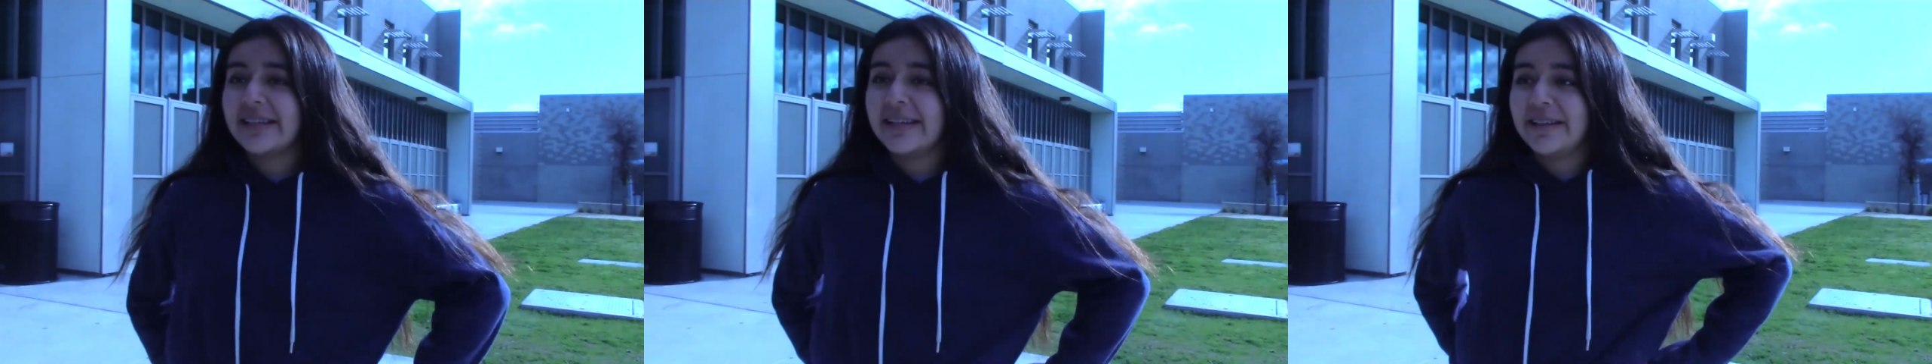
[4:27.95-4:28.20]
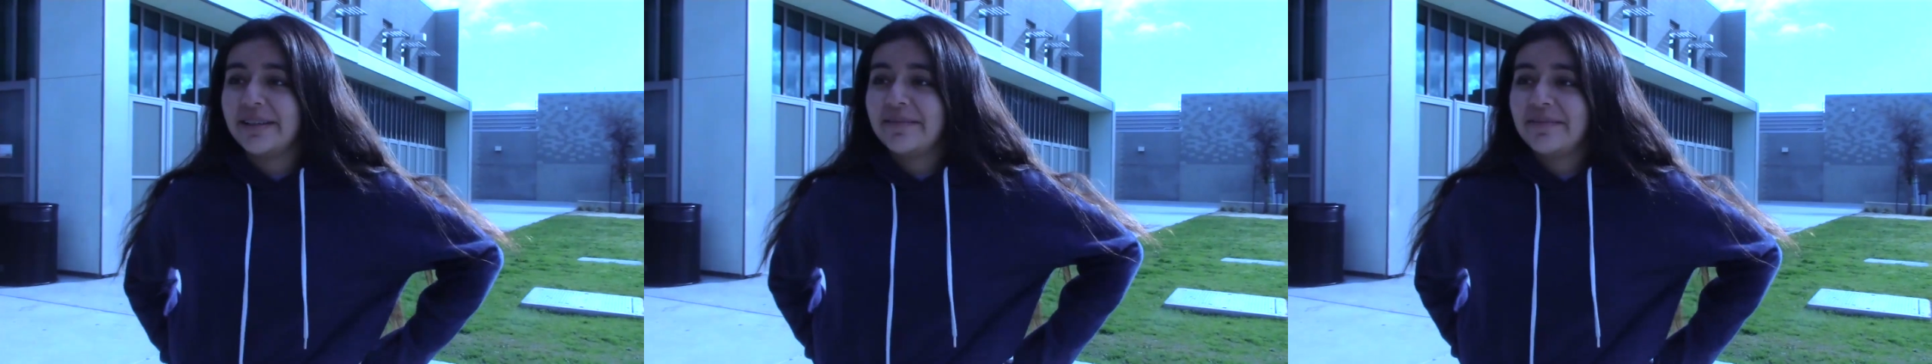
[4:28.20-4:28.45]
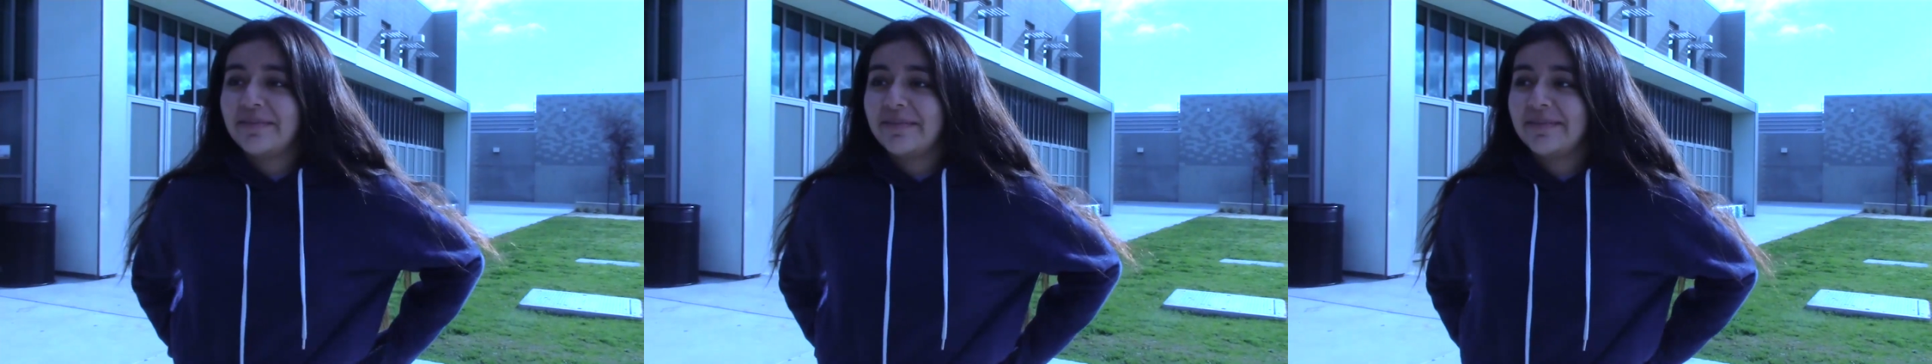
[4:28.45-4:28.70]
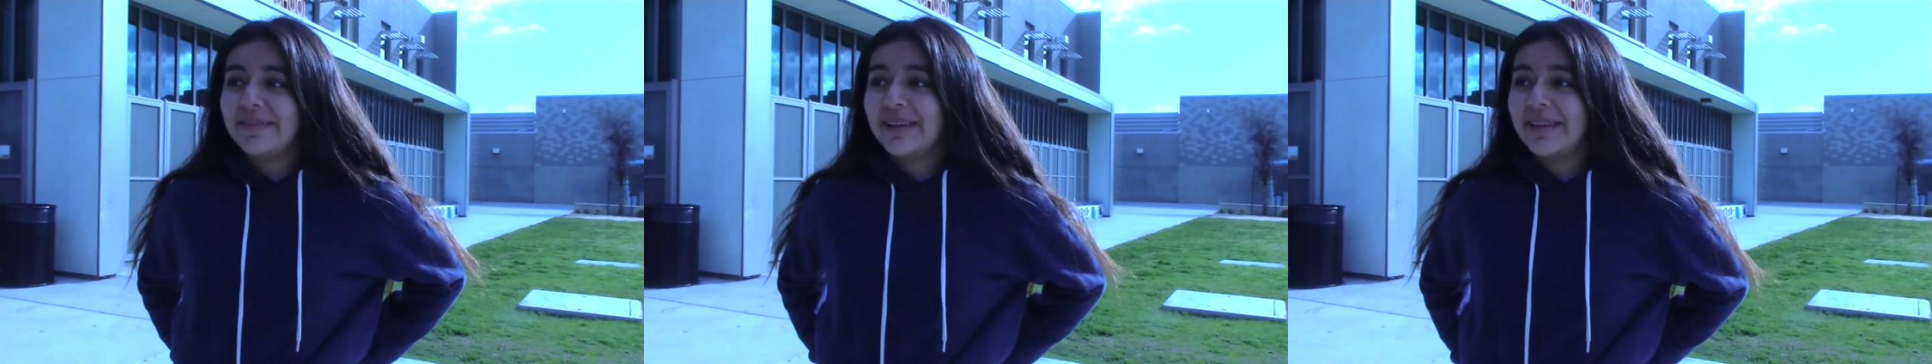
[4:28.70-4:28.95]
the
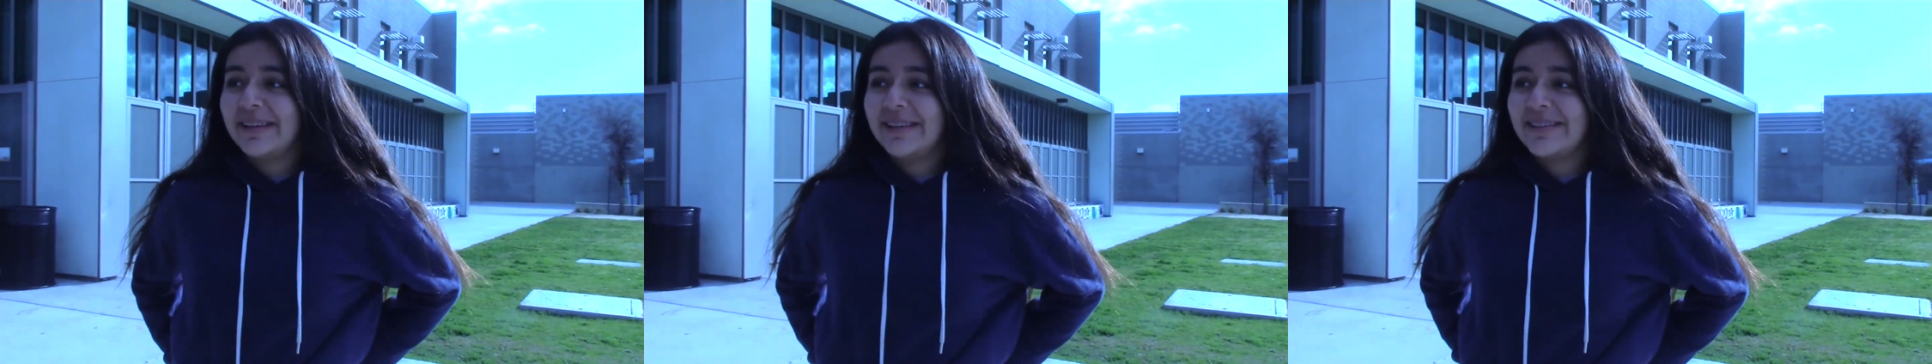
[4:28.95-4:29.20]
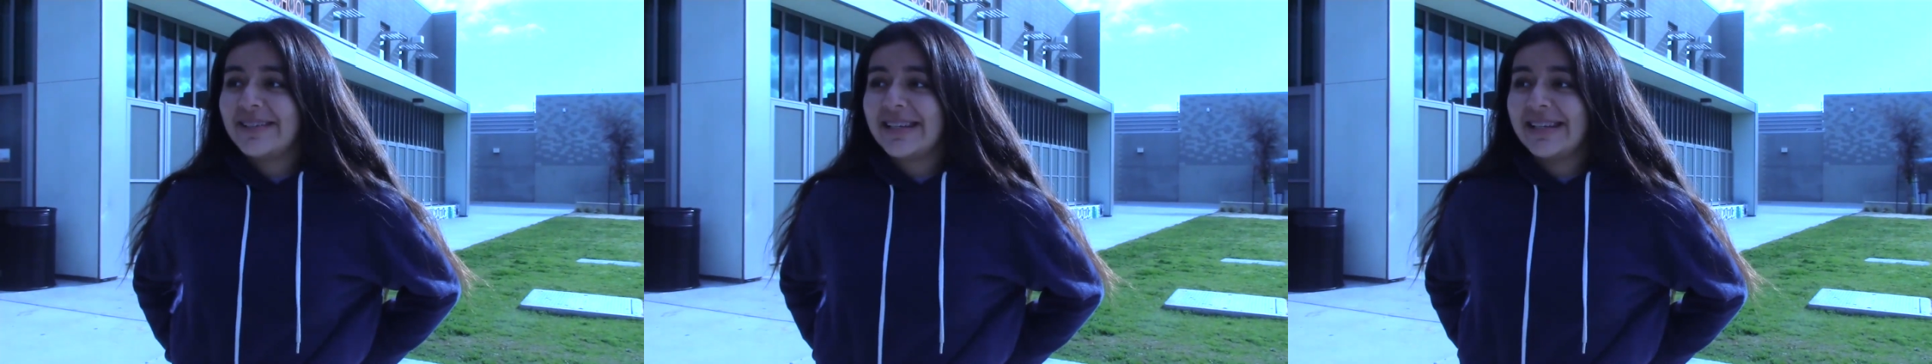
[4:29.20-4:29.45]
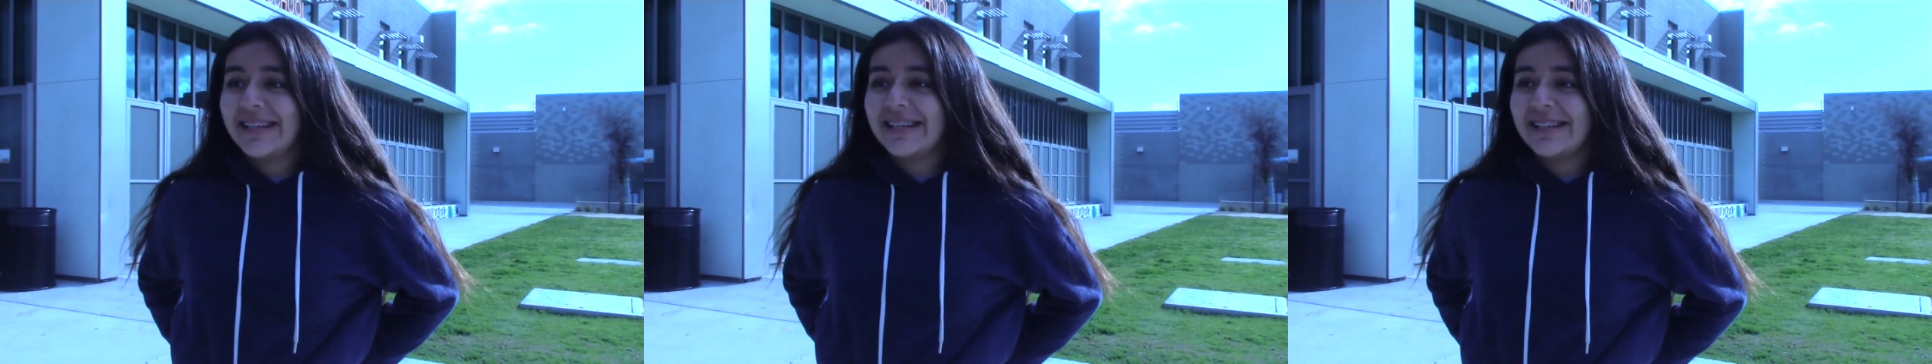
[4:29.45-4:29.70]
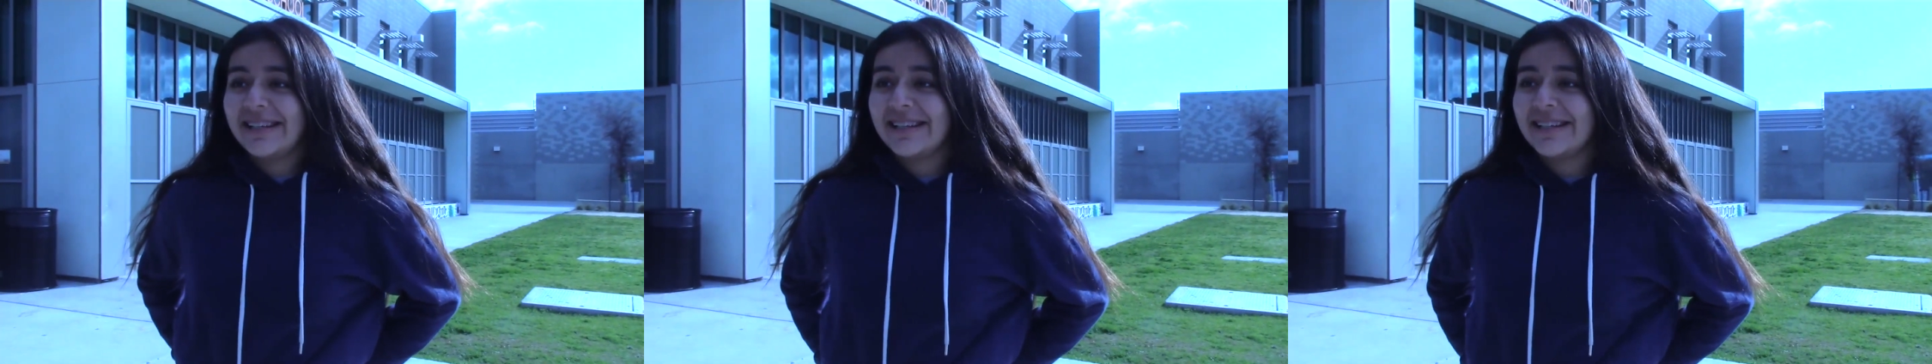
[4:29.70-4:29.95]
ocean
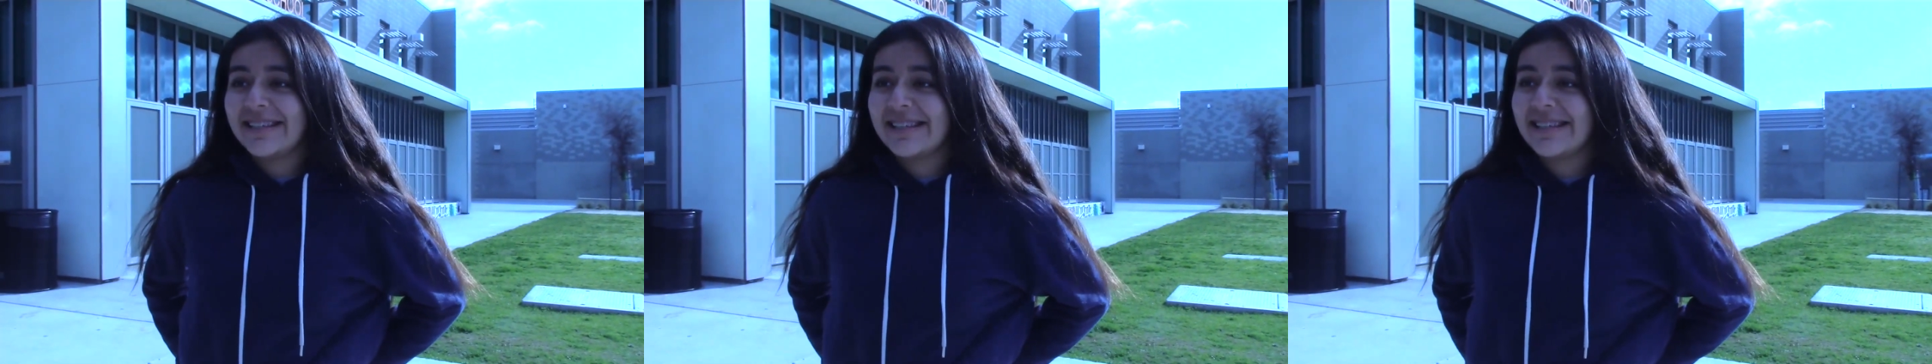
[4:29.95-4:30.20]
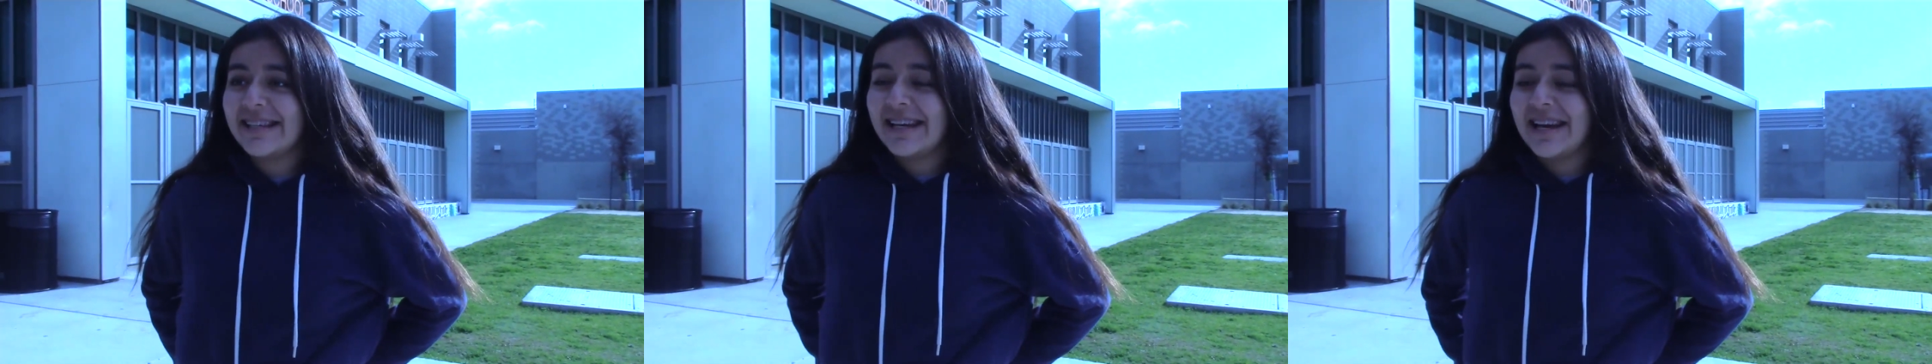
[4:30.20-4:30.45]
and hurts sea